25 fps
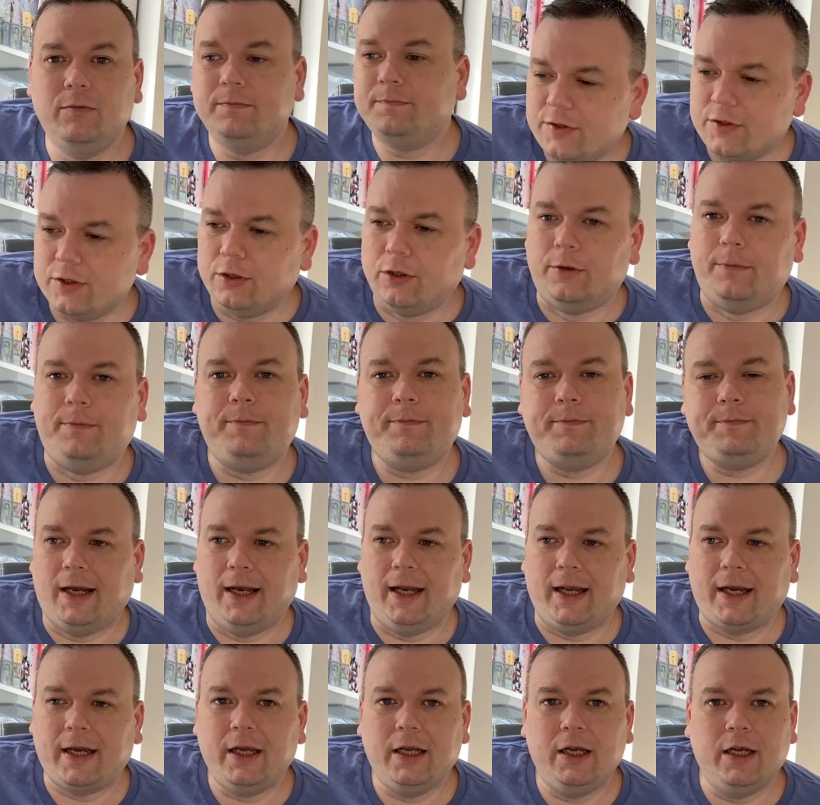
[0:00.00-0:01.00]
So
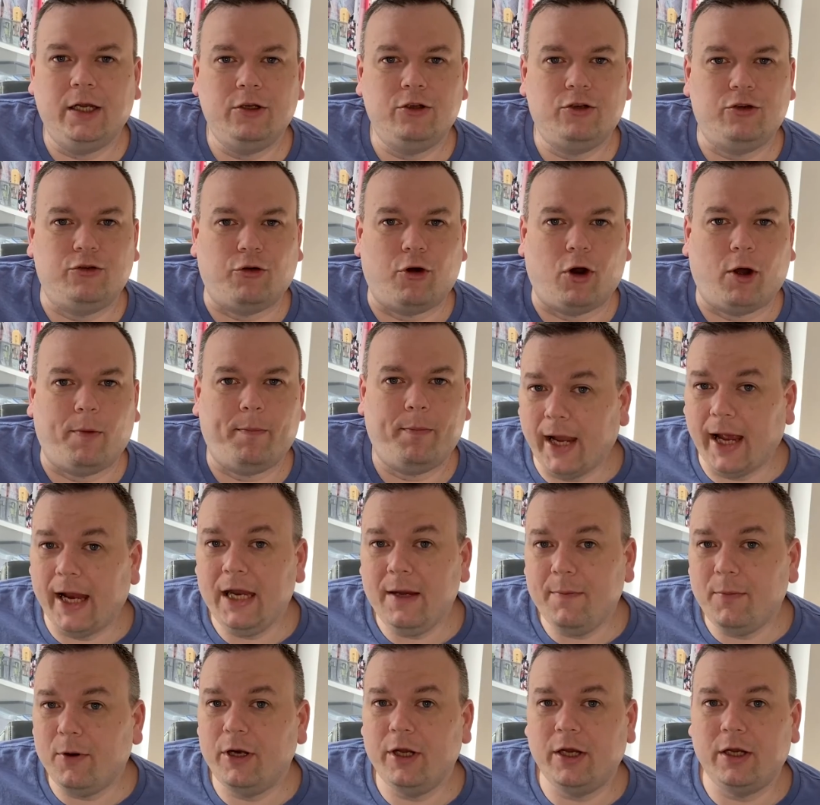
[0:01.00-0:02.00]
click and drop.
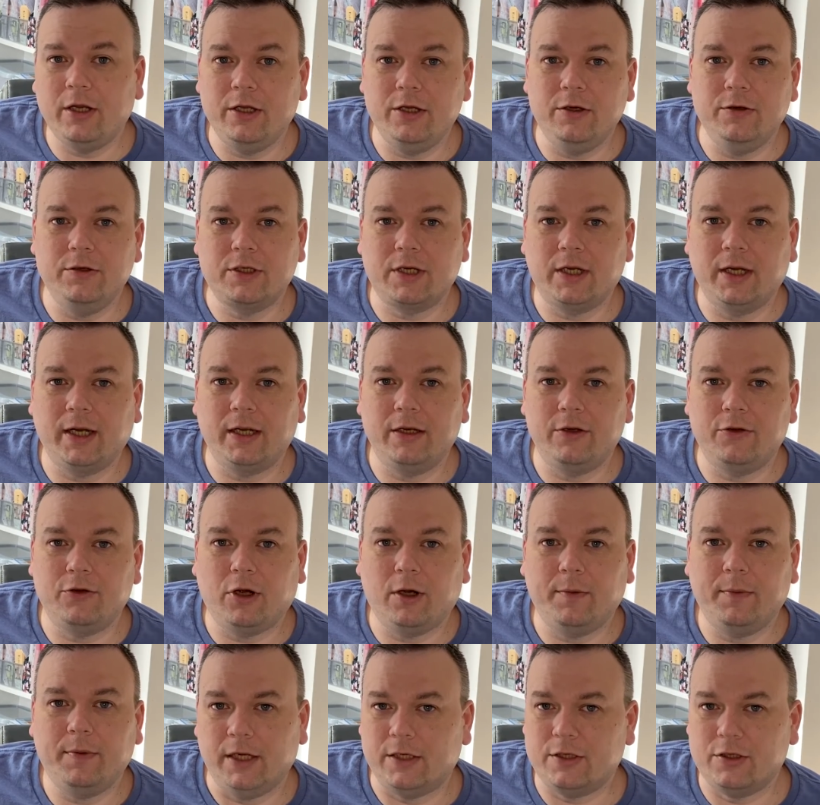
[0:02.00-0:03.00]
Anybody can use click and
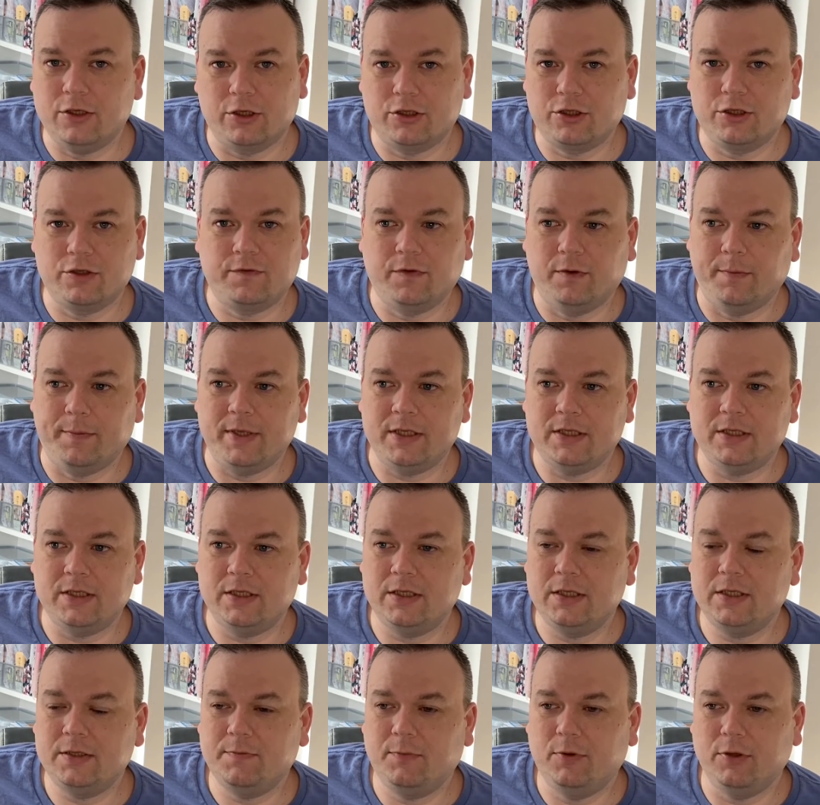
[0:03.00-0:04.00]
drop. It's not just for
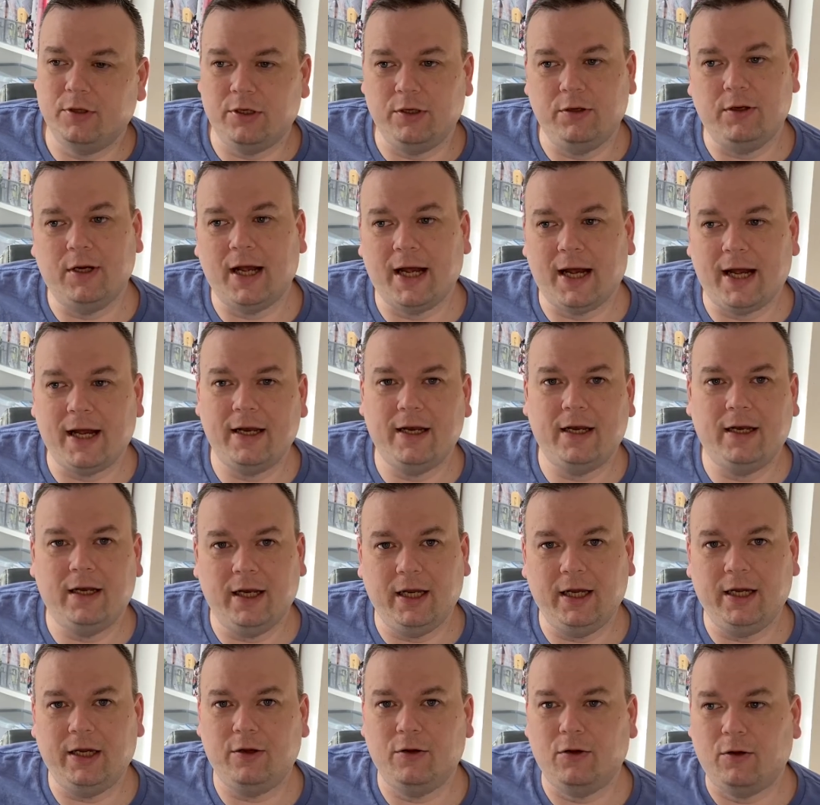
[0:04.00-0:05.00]
businesses, but you can
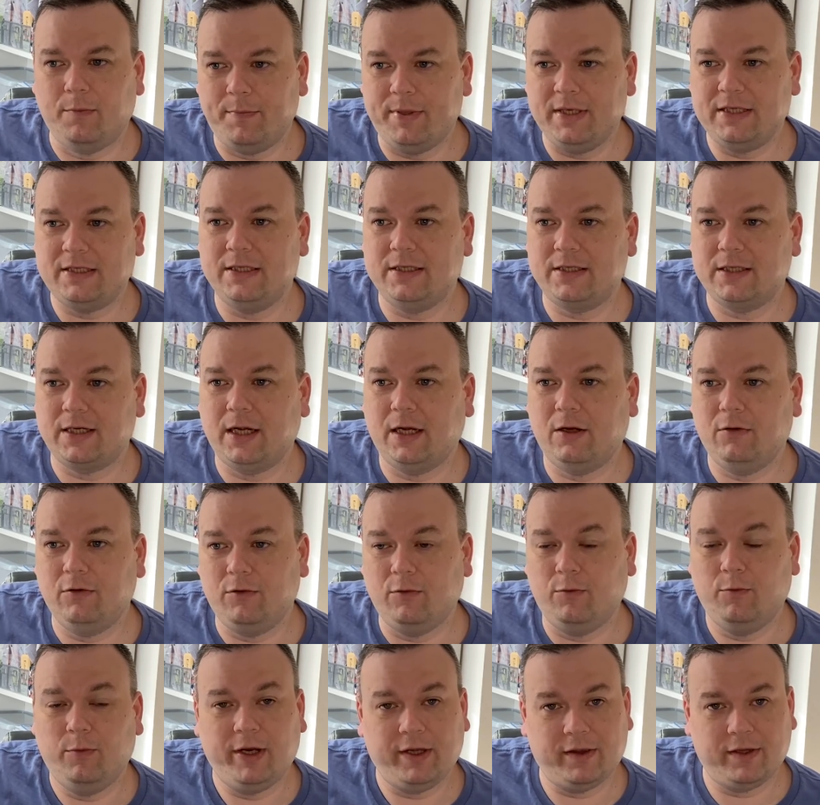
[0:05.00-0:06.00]
link your business account
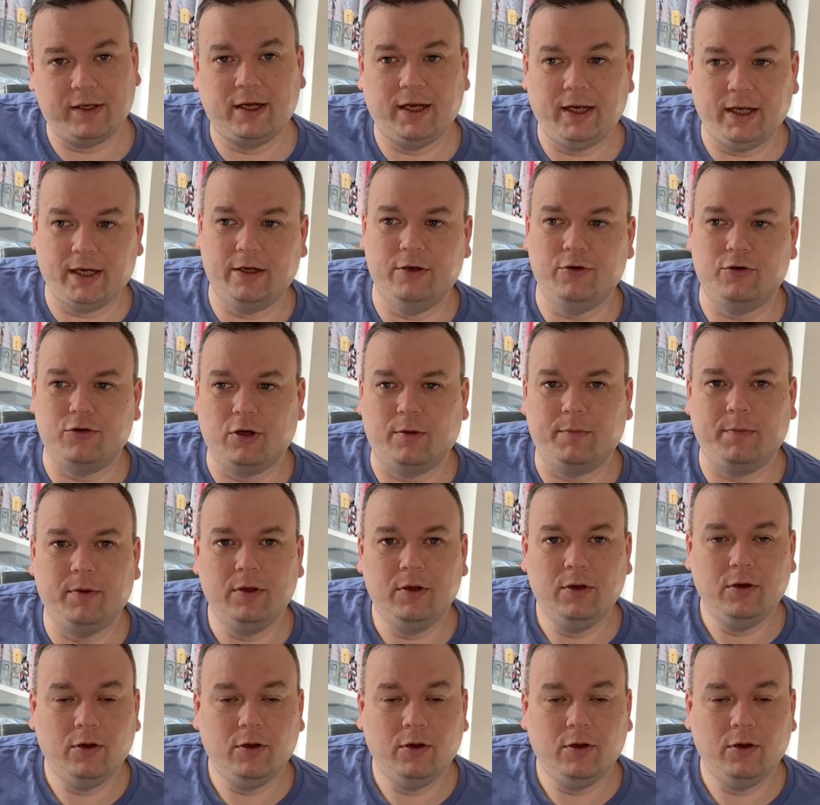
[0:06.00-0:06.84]
with click and drop.